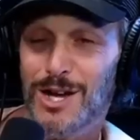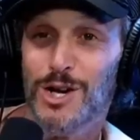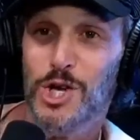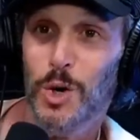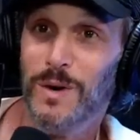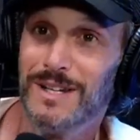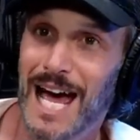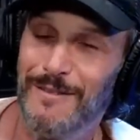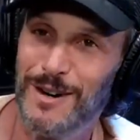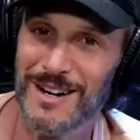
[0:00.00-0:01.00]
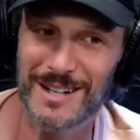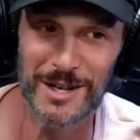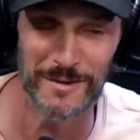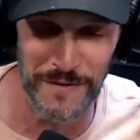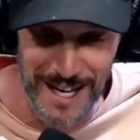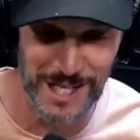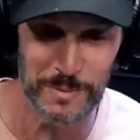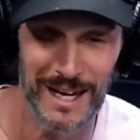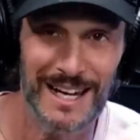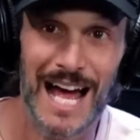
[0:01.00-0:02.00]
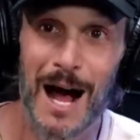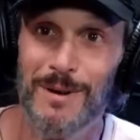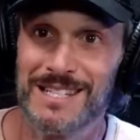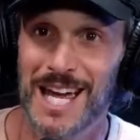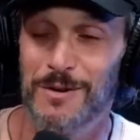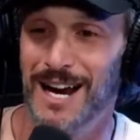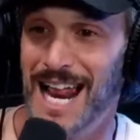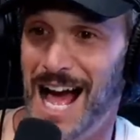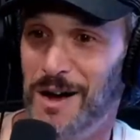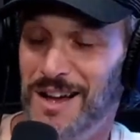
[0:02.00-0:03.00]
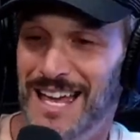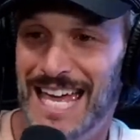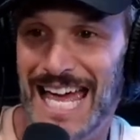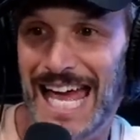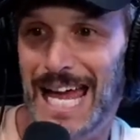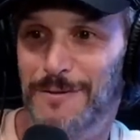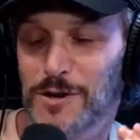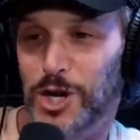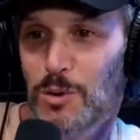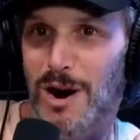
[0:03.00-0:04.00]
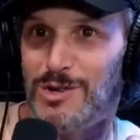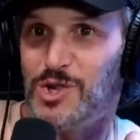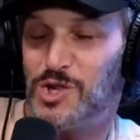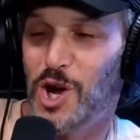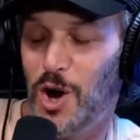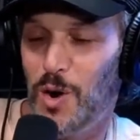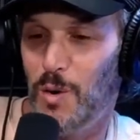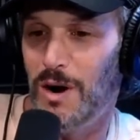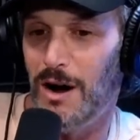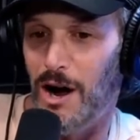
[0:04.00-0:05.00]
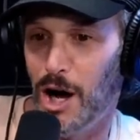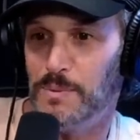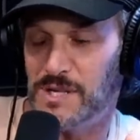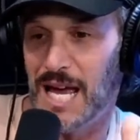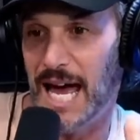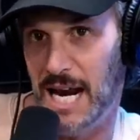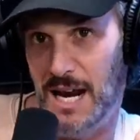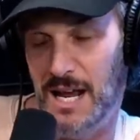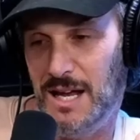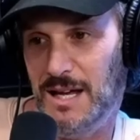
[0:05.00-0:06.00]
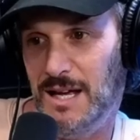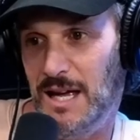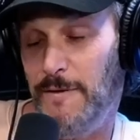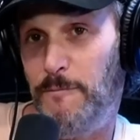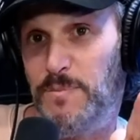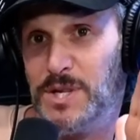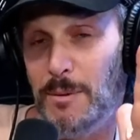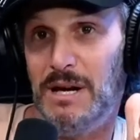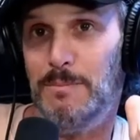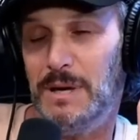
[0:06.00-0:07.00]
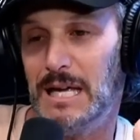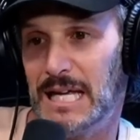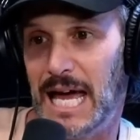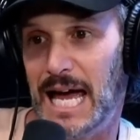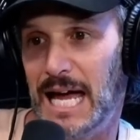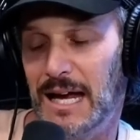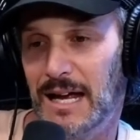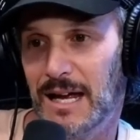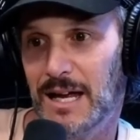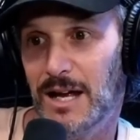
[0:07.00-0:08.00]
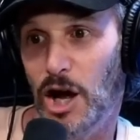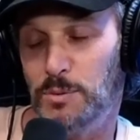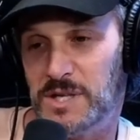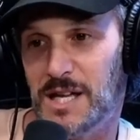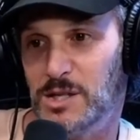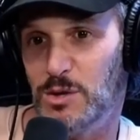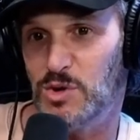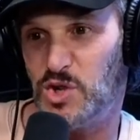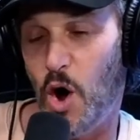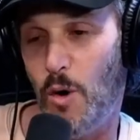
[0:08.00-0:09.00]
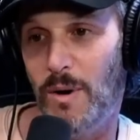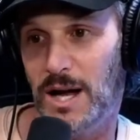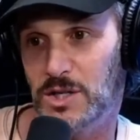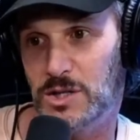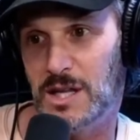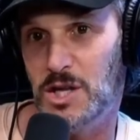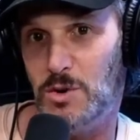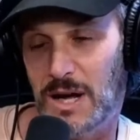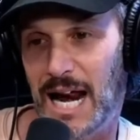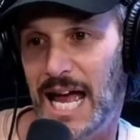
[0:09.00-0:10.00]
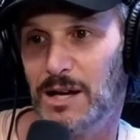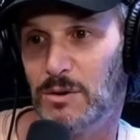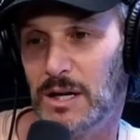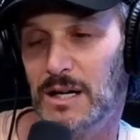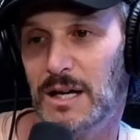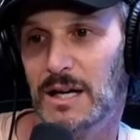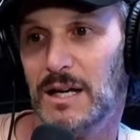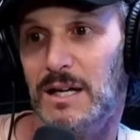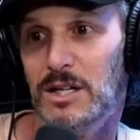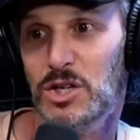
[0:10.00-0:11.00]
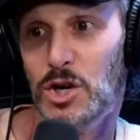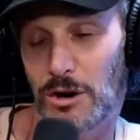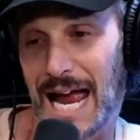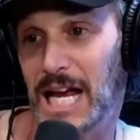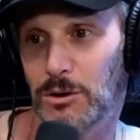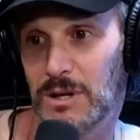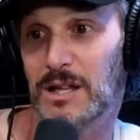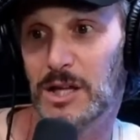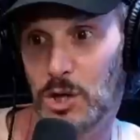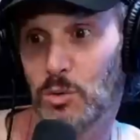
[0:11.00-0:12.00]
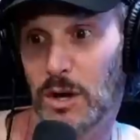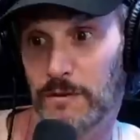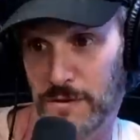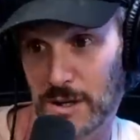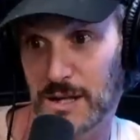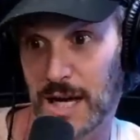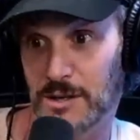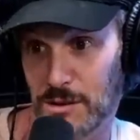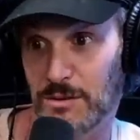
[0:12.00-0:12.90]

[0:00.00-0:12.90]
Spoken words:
You will never convince me. I'm going to tell you right now. If you are so upset, if somebody being gay upsets you so much that you get angry, you're angry that you want to fuck that dude.